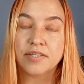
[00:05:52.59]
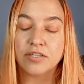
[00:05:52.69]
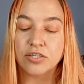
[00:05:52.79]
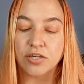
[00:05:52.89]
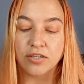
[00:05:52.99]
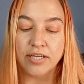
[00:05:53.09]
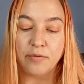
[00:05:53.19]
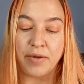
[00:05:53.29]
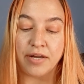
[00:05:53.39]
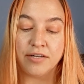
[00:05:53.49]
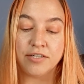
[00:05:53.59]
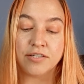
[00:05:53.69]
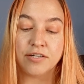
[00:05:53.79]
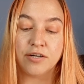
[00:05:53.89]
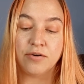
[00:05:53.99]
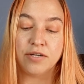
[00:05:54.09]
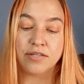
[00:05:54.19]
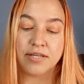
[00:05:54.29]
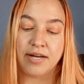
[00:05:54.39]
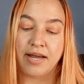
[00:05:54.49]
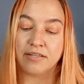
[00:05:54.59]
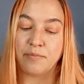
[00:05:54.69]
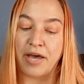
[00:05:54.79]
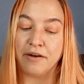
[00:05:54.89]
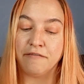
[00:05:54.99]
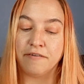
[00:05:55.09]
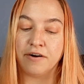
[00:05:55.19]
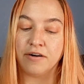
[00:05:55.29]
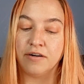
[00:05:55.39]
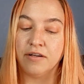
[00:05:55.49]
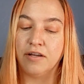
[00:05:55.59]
Sharlene manages to notice it has matted fur,